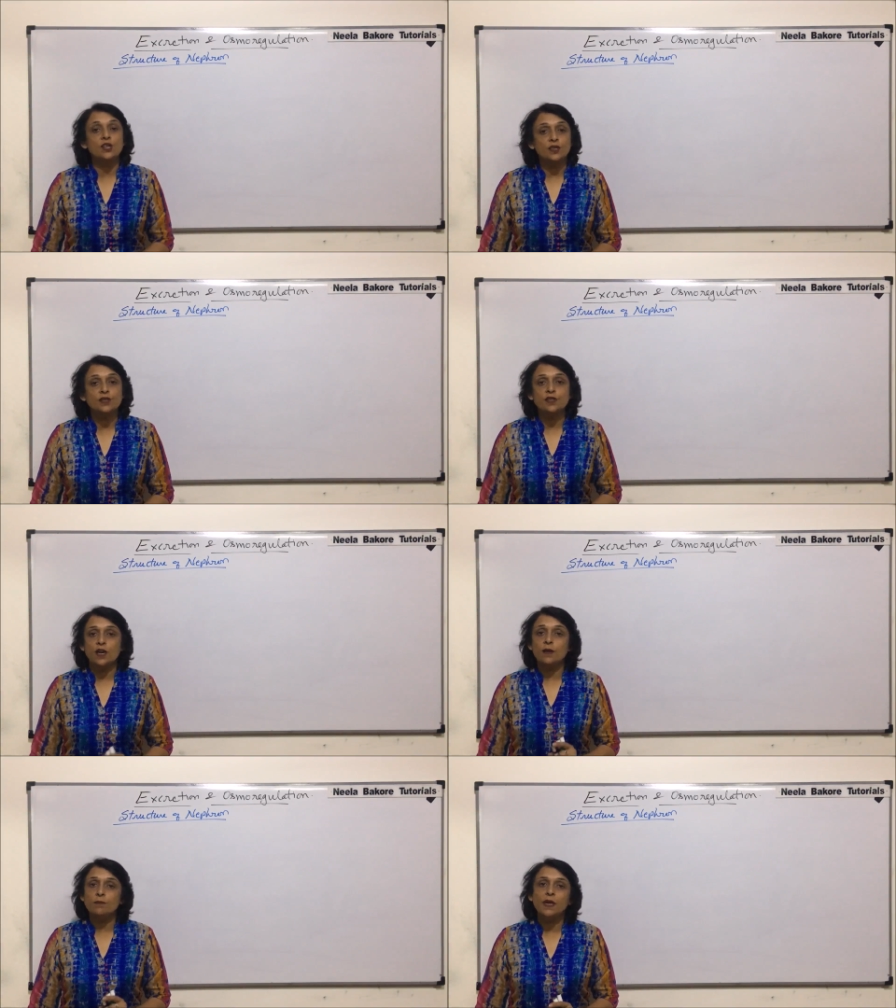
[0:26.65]

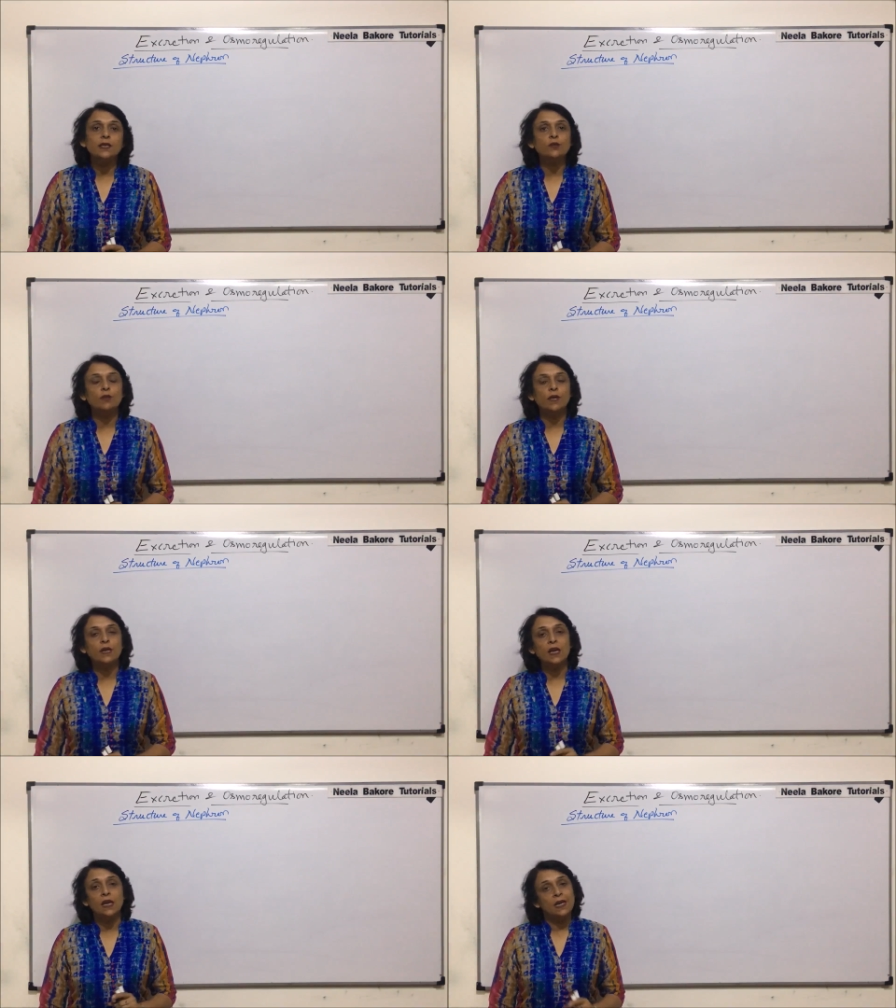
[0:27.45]

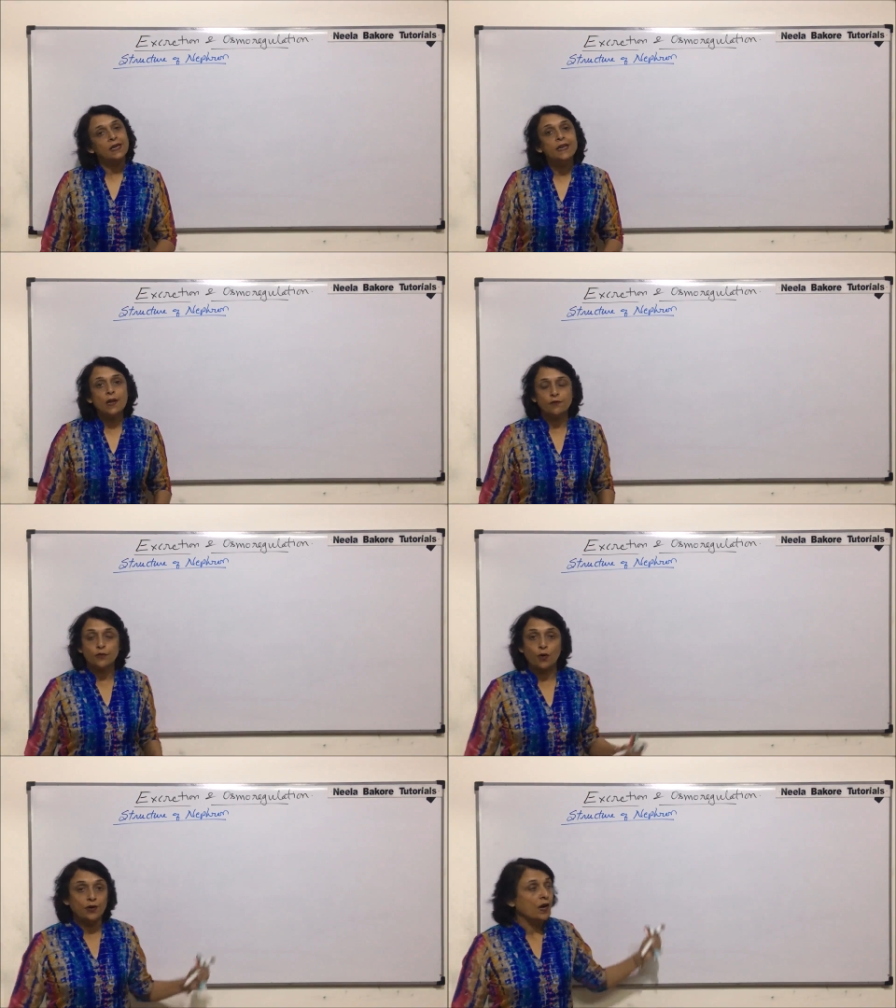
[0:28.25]
juxtamedullary
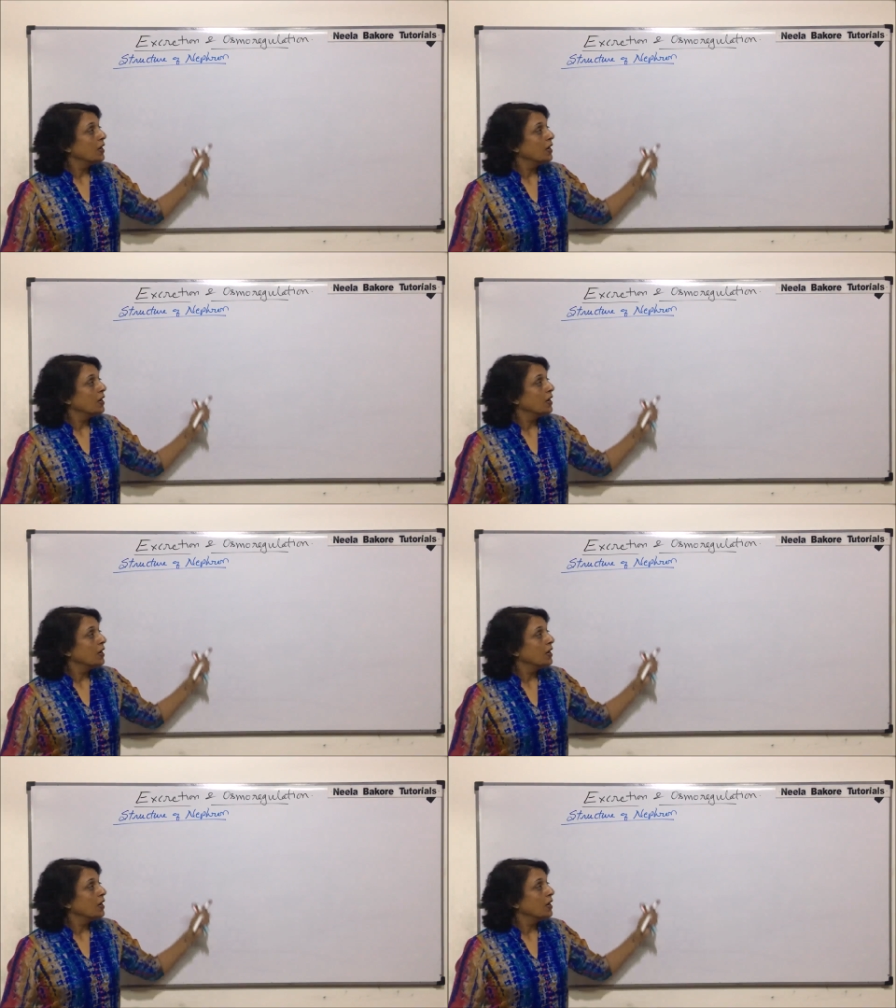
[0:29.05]
nephron.